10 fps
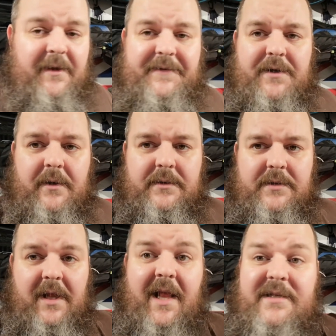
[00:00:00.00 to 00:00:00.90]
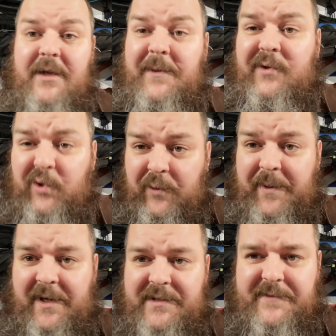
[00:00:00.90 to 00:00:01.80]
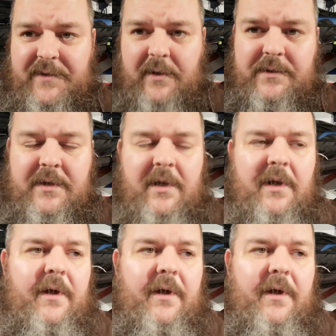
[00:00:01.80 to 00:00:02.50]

a pair of socks. I'll actually wear two pairs of socks.